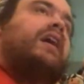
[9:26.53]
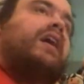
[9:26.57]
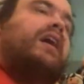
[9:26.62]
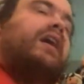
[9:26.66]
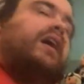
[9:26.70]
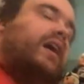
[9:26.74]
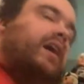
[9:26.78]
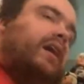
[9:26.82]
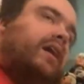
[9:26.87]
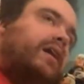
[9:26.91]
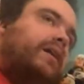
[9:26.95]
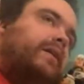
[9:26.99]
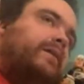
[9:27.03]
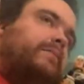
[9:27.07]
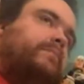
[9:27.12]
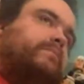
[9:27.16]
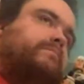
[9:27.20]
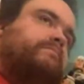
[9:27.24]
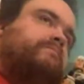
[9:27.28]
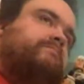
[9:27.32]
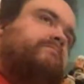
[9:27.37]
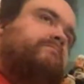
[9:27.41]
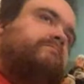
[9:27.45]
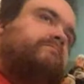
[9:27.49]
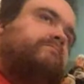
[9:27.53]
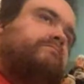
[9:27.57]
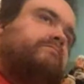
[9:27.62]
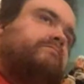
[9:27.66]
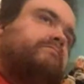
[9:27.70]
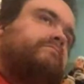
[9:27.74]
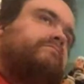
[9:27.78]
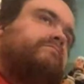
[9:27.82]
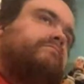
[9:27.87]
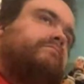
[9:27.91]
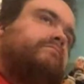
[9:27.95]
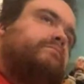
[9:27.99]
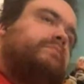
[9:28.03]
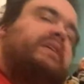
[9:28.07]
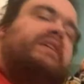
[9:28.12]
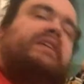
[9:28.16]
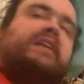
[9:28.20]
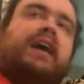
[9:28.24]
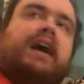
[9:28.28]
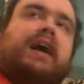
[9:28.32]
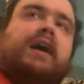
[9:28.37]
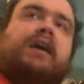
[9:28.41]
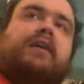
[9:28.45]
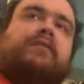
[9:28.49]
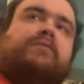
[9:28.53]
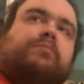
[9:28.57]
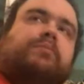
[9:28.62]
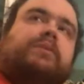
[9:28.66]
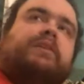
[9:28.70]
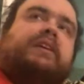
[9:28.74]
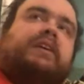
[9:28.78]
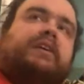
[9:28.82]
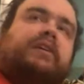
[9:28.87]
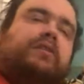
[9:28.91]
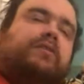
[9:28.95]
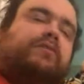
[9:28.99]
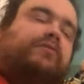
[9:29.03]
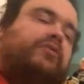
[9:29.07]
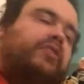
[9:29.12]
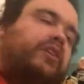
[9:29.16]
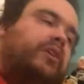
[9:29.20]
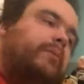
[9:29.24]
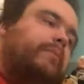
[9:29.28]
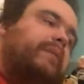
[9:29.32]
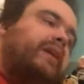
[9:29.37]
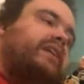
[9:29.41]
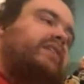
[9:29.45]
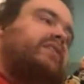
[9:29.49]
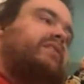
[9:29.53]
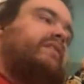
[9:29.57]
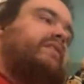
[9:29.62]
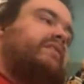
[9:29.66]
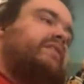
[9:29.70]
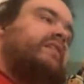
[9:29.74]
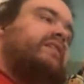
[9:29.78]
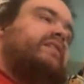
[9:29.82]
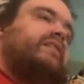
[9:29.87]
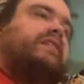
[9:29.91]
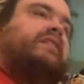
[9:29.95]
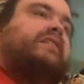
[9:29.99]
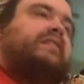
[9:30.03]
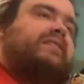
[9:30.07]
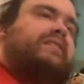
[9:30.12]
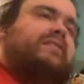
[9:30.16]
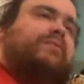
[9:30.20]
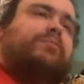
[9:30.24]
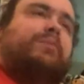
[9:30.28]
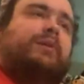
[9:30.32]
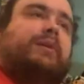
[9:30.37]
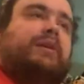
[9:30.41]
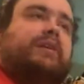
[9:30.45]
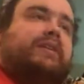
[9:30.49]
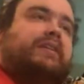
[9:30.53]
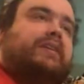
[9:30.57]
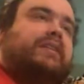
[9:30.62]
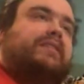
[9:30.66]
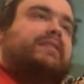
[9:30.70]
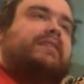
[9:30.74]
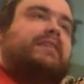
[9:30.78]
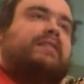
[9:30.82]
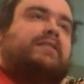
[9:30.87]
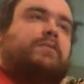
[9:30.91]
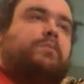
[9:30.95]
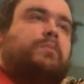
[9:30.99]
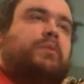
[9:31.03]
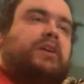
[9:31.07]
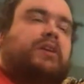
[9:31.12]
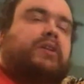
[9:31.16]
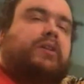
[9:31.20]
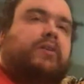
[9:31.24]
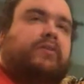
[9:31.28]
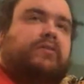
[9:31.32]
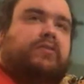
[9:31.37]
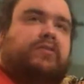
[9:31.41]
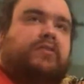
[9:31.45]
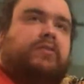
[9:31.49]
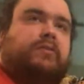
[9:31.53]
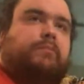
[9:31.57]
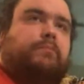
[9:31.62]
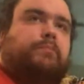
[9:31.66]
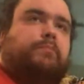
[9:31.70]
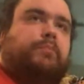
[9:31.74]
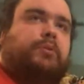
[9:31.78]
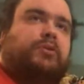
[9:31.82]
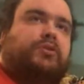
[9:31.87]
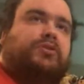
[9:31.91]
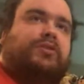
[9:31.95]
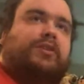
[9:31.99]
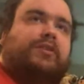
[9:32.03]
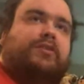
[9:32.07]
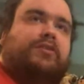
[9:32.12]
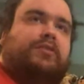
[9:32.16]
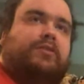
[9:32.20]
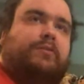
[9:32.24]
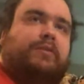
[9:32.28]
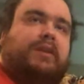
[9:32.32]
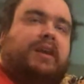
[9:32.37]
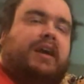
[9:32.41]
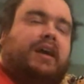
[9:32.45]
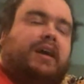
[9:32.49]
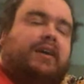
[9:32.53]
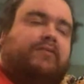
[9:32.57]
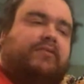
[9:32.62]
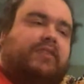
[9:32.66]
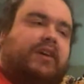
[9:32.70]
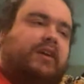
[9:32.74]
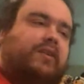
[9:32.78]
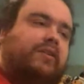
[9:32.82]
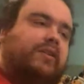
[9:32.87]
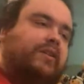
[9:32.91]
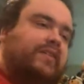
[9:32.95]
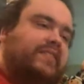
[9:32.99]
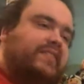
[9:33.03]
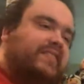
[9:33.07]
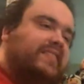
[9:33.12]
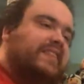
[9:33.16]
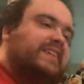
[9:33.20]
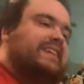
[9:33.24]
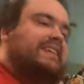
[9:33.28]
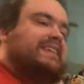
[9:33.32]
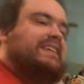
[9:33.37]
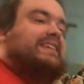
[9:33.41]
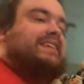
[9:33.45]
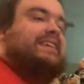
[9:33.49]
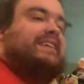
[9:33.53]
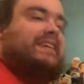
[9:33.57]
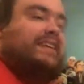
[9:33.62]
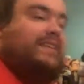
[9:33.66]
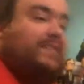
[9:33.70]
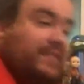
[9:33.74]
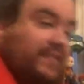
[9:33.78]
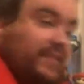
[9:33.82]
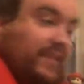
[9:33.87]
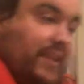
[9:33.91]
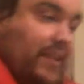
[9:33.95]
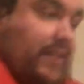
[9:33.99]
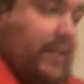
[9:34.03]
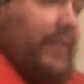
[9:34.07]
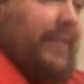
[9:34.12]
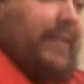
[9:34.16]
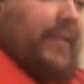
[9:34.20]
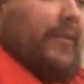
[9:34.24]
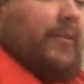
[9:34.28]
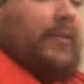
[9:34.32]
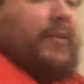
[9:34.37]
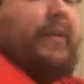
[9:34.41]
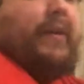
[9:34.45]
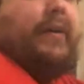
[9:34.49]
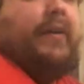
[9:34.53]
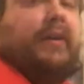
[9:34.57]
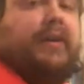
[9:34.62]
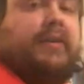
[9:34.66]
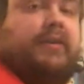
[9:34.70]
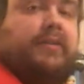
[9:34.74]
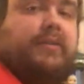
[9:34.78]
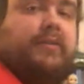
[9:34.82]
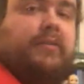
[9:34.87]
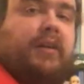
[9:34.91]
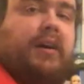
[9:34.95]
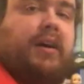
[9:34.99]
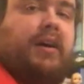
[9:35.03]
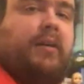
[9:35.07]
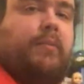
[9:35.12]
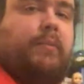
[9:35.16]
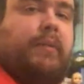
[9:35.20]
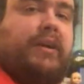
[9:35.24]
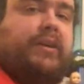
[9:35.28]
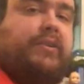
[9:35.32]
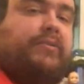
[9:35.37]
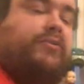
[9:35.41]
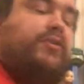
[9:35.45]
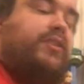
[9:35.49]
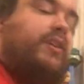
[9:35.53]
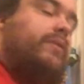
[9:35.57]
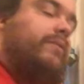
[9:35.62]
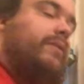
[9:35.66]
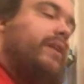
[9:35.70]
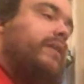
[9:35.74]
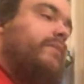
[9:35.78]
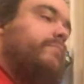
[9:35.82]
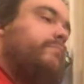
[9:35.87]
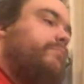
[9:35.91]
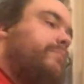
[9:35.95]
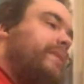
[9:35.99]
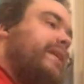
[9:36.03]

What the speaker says: But yeah, really good film. I just think that it really didn't need to be close to pushing 2.5 hours. It was a little too long, Michael J. White.